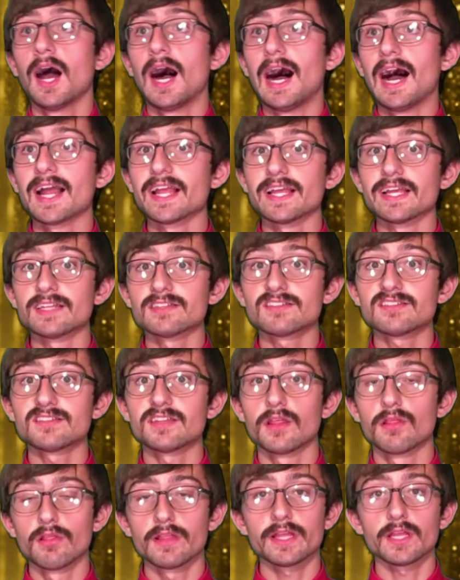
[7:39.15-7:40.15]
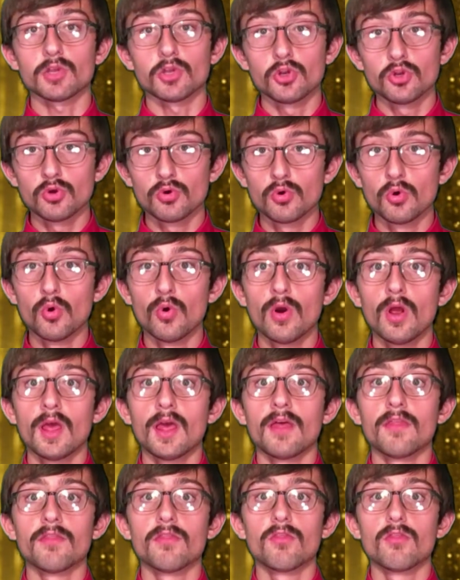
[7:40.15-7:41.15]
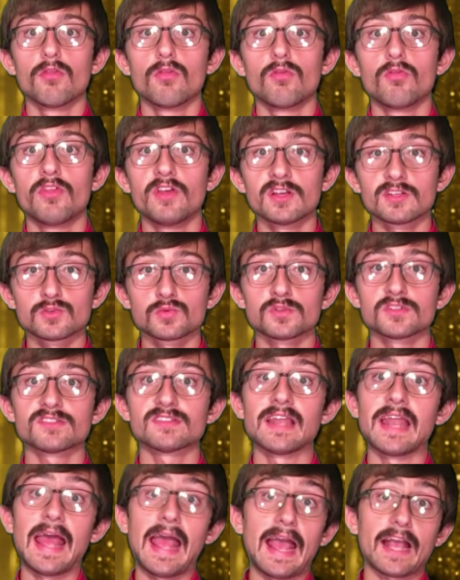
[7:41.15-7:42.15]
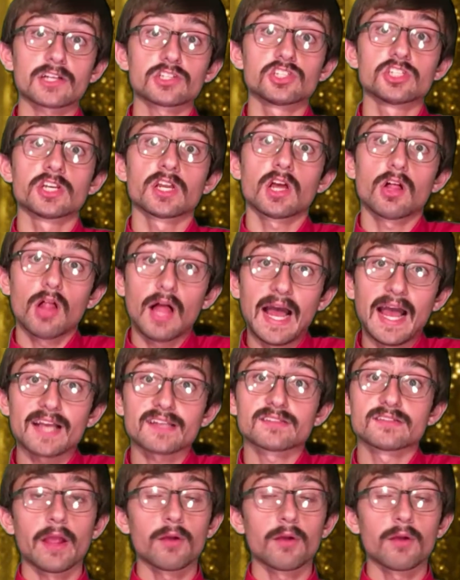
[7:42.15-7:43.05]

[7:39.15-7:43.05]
I instantly knew this was an action classic.